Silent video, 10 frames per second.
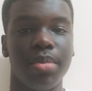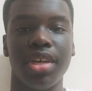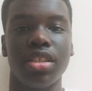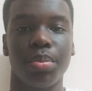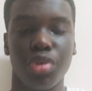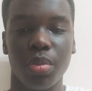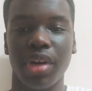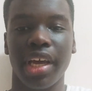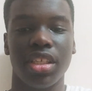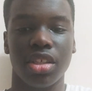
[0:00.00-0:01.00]
He's a proper,
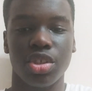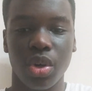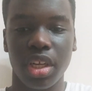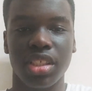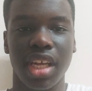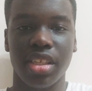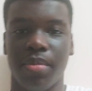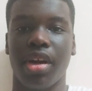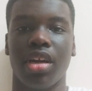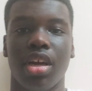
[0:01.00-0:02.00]
like he's a solid centre back.